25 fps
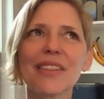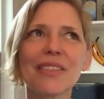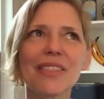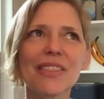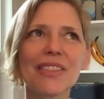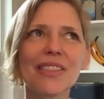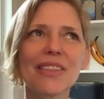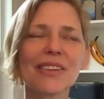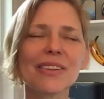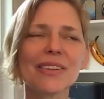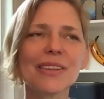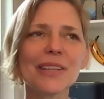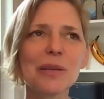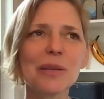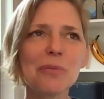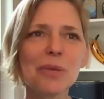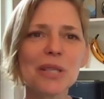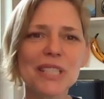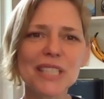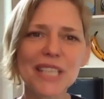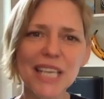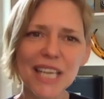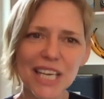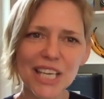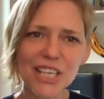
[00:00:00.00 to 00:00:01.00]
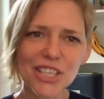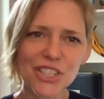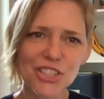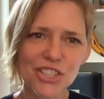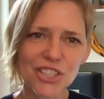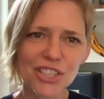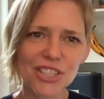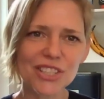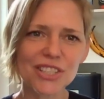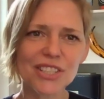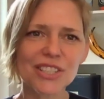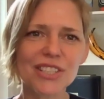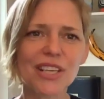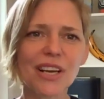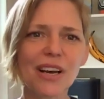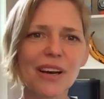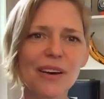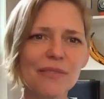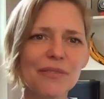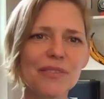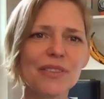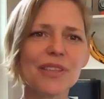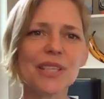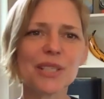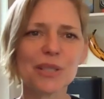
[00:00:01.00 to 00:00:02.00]
the limitations
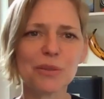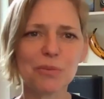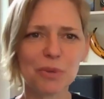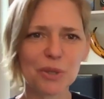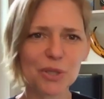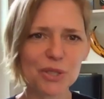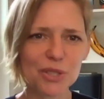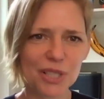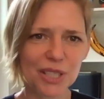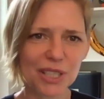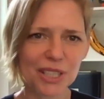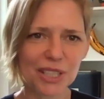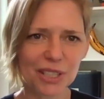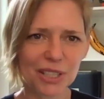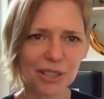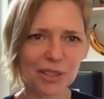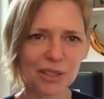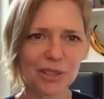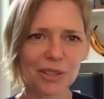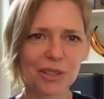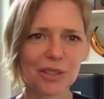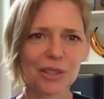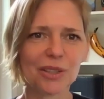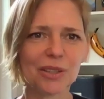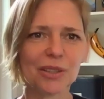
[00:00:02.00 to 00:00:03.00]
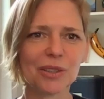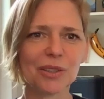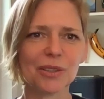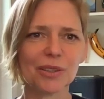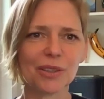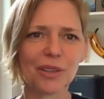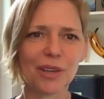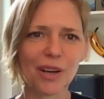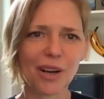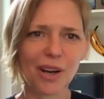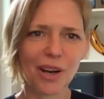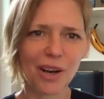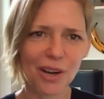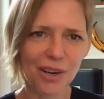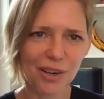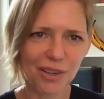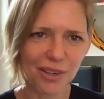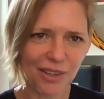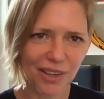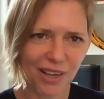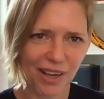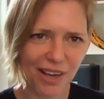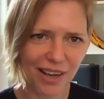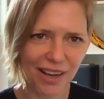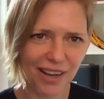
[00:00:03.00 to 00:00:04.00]
of this particular
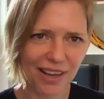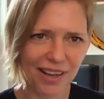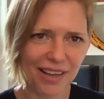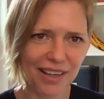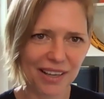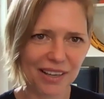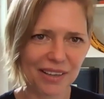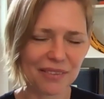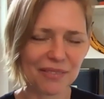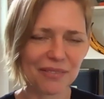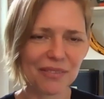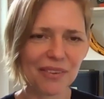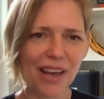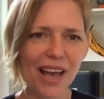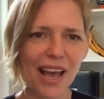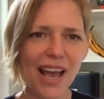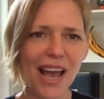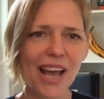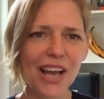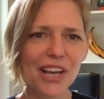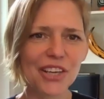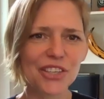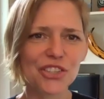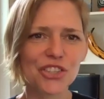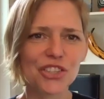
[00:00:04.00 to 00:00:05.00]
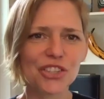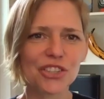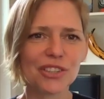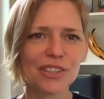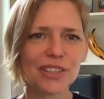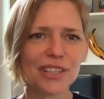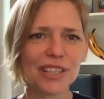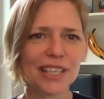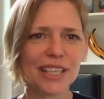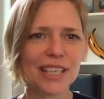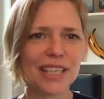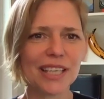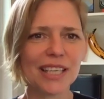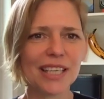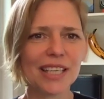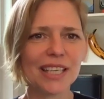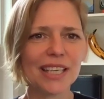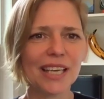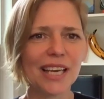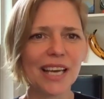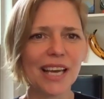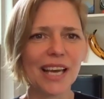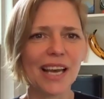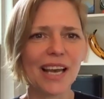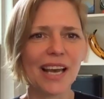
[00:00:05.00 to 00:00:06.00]
archive actually
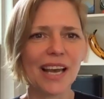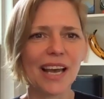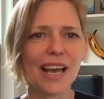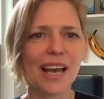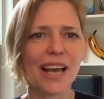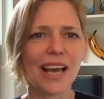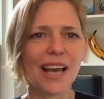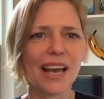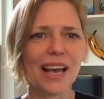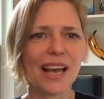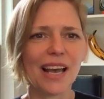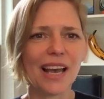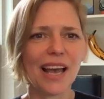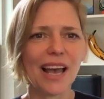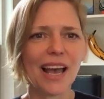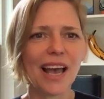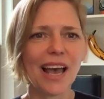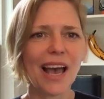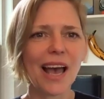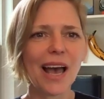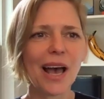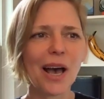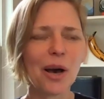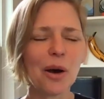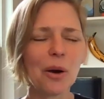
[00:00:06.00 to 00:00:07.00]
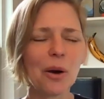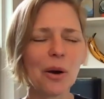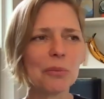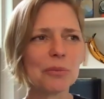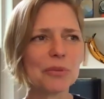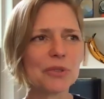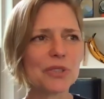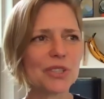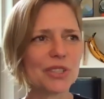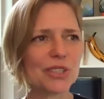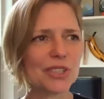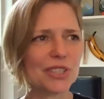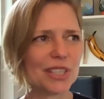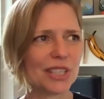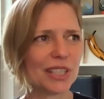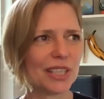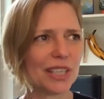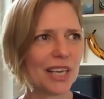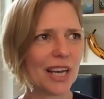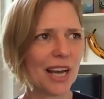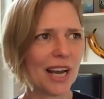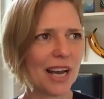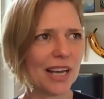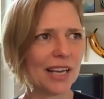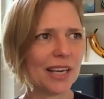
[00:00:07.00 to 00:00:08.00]
helped to
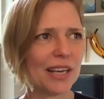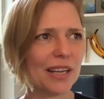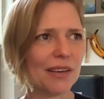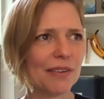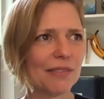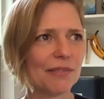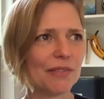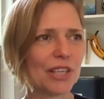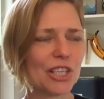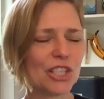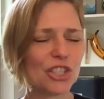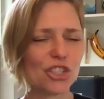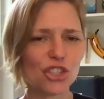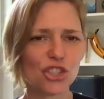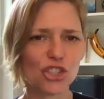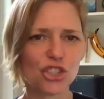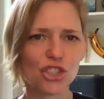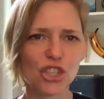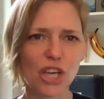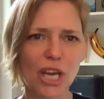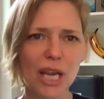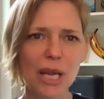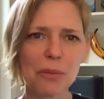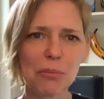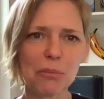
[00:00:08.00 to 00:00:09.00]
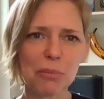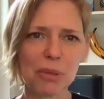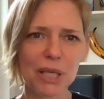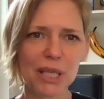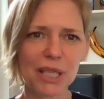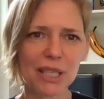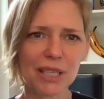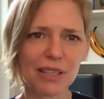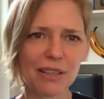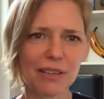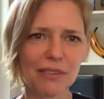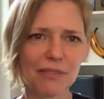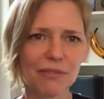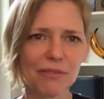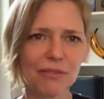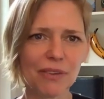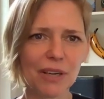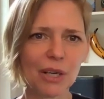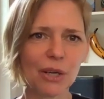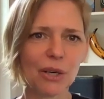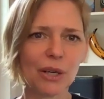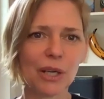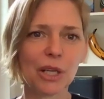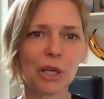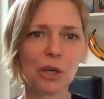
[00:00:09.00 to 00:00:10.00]
kind of shape it
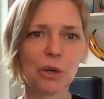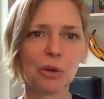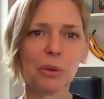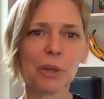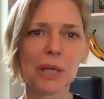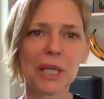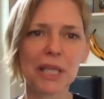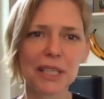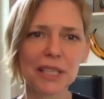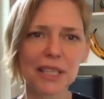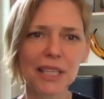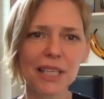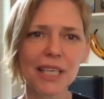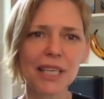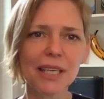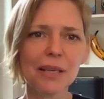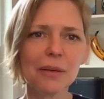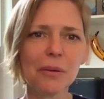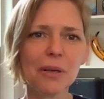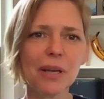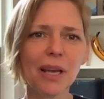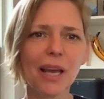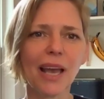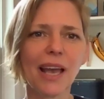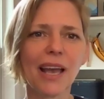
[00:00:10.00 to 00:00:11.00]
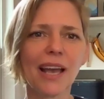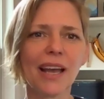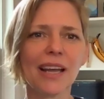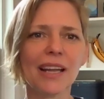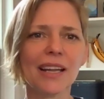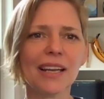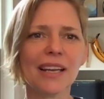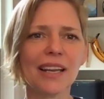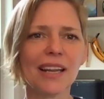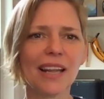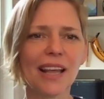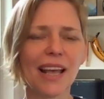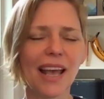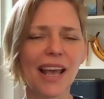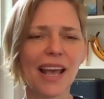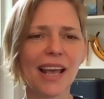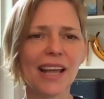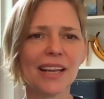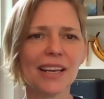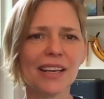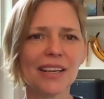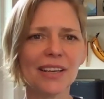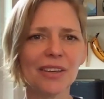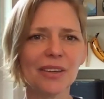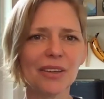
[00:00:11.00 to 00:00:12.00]
very quickly and
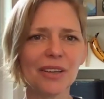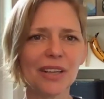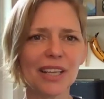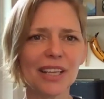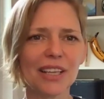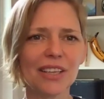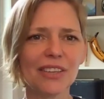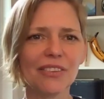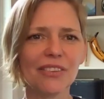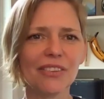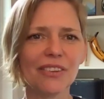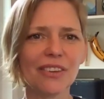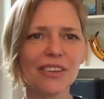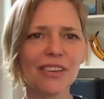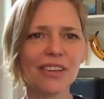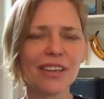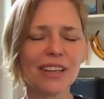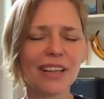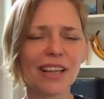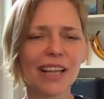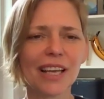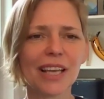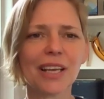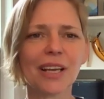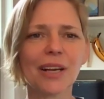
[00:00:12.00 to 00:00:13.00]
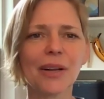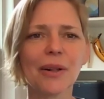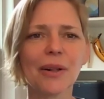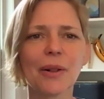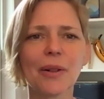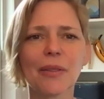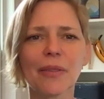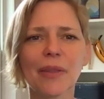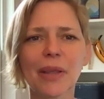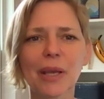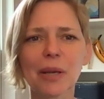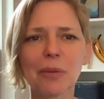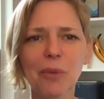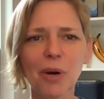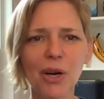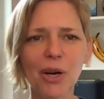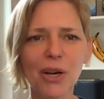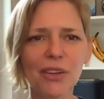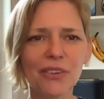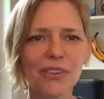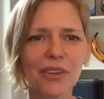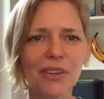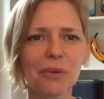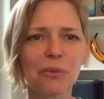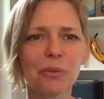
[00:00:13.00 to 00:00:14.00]
and it didn't like like
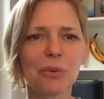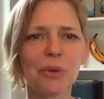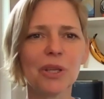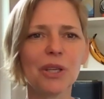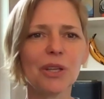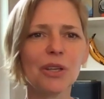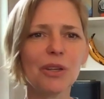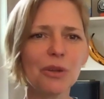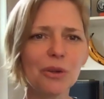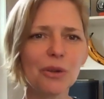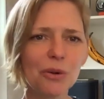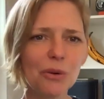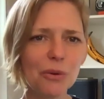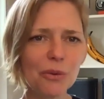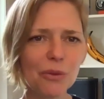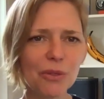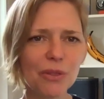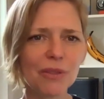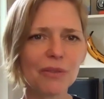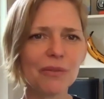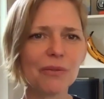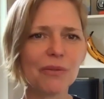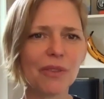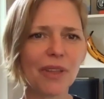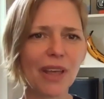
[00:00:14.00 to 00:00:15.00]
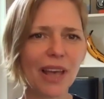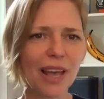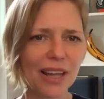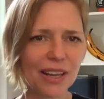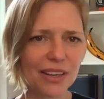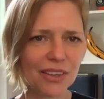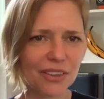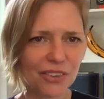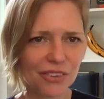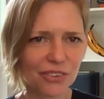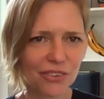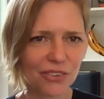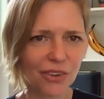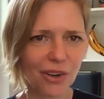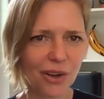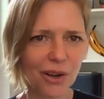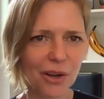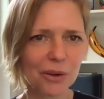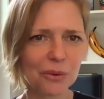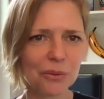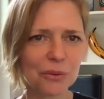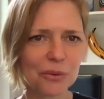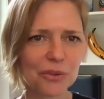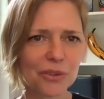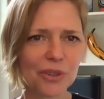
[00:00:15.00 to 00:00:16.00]
Mari said, we knew the end
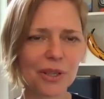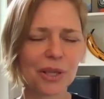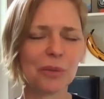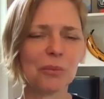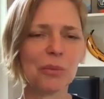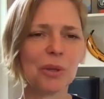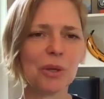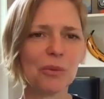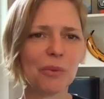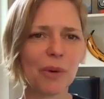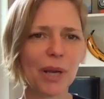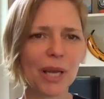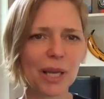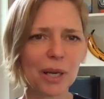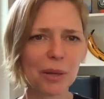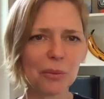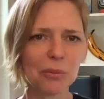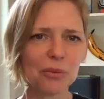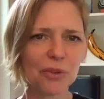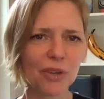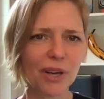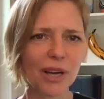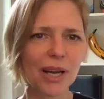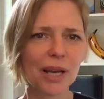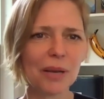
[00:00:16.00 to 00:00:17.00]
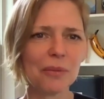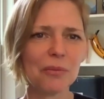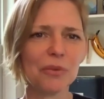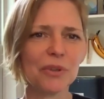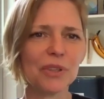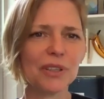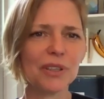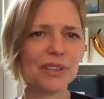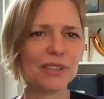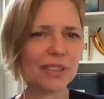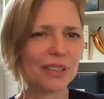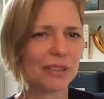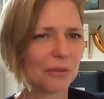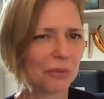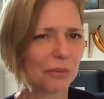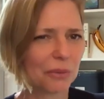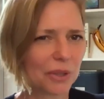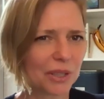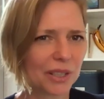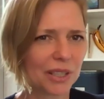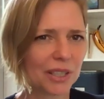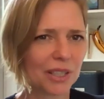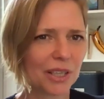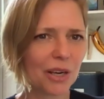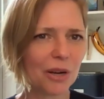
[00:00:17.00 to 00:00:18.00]
song was going to be Wake Up Time. We didn't
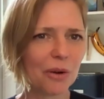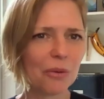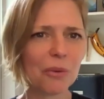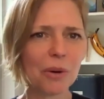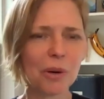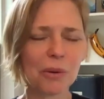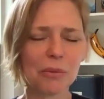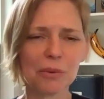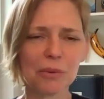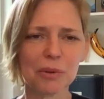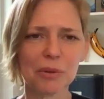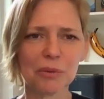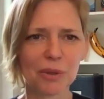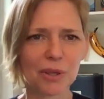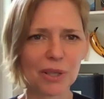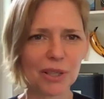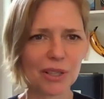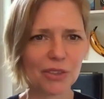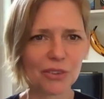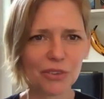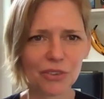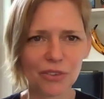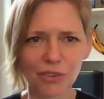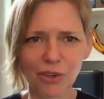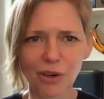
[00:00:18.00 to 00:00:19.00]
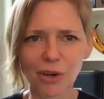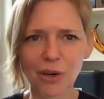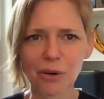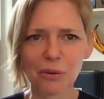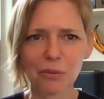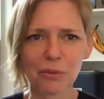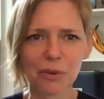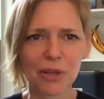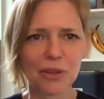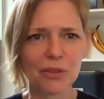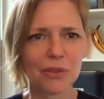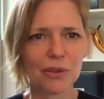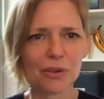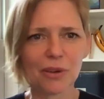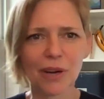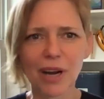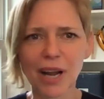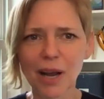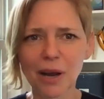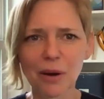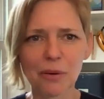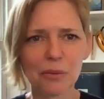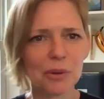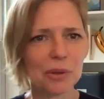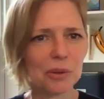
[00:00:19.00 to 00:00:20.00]
really know what we were going to start with or
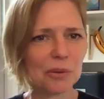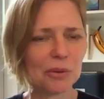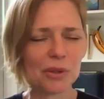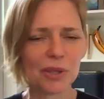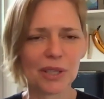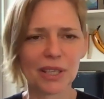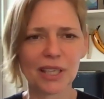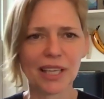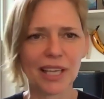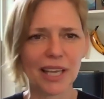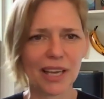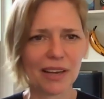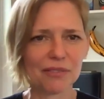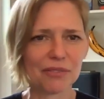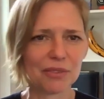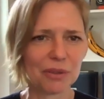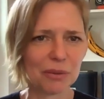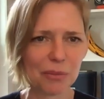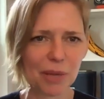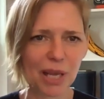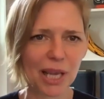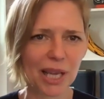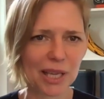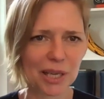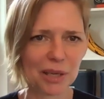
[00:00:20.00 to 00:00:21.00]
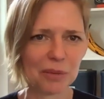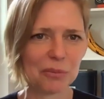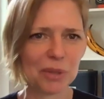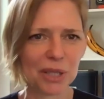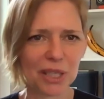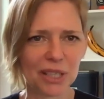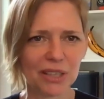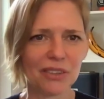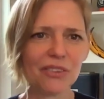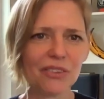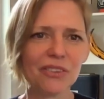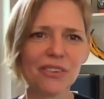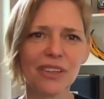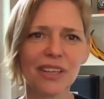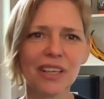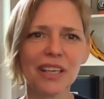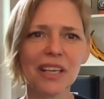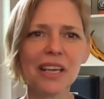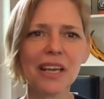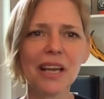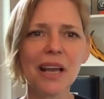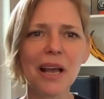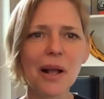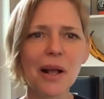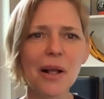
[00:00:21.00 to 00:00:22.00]
how we were going to get from A to B to
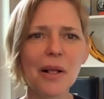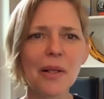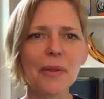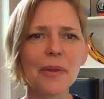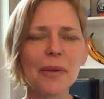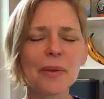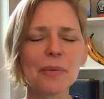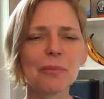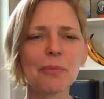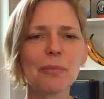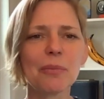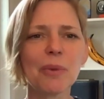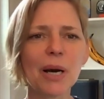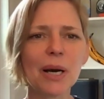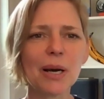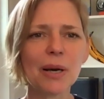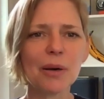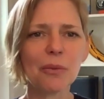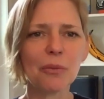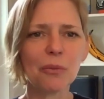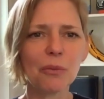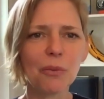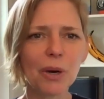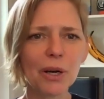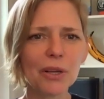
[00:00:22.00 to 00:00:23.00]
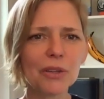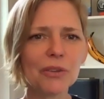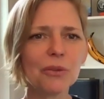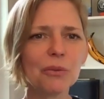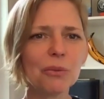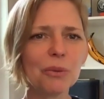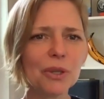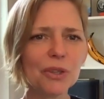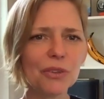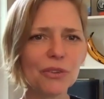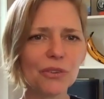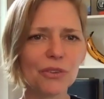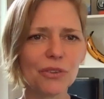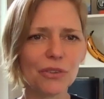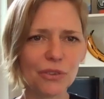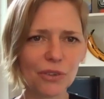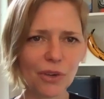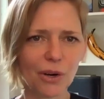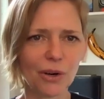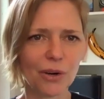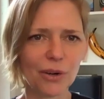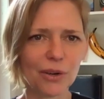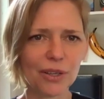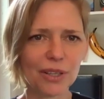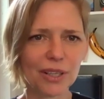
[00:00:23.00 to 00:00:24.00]
C. But once we
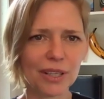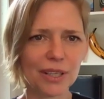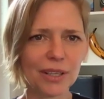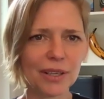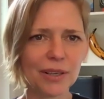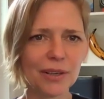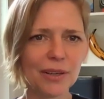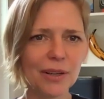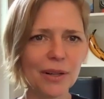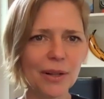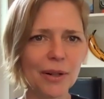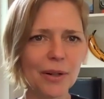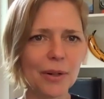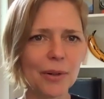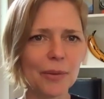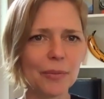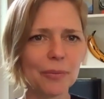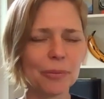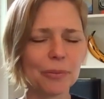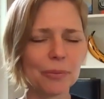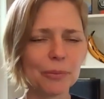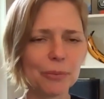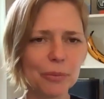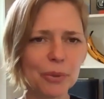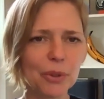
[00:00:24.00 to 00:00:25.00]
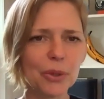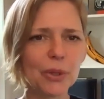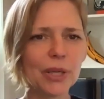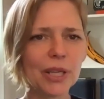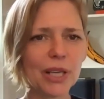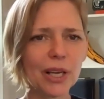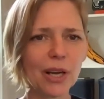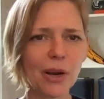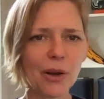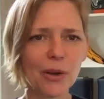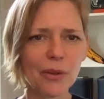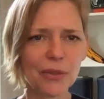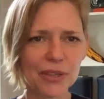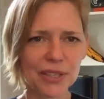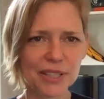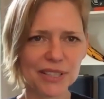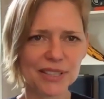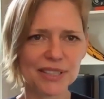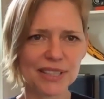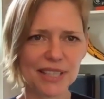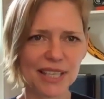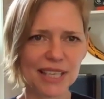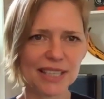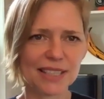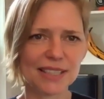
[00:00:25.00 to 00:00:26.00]
started putting all these
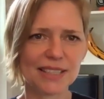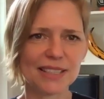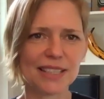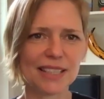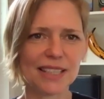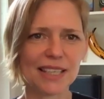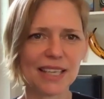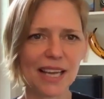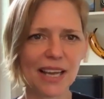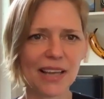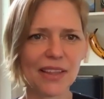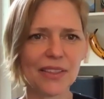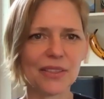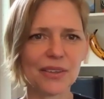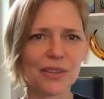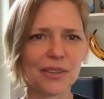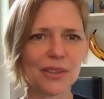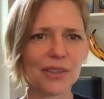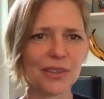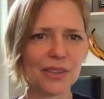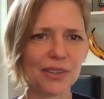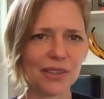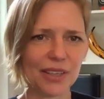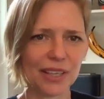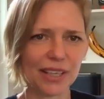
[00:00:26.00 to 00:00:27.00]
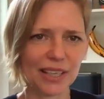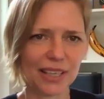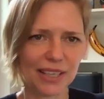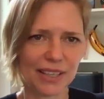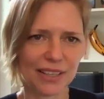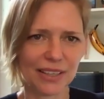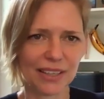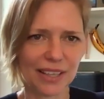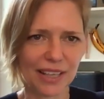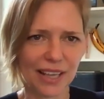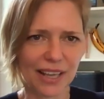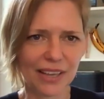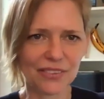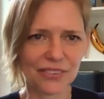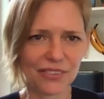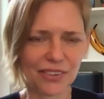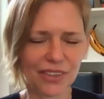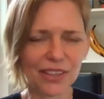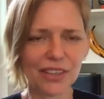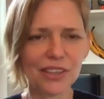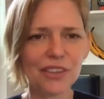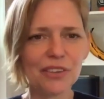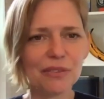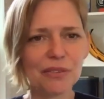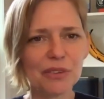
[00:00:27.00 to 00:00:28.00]
things together in, as
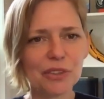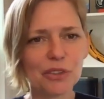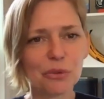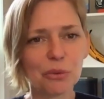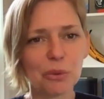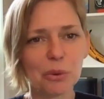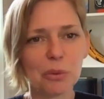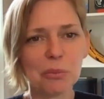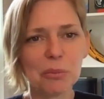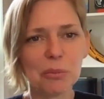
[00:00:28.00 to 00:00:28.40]
individual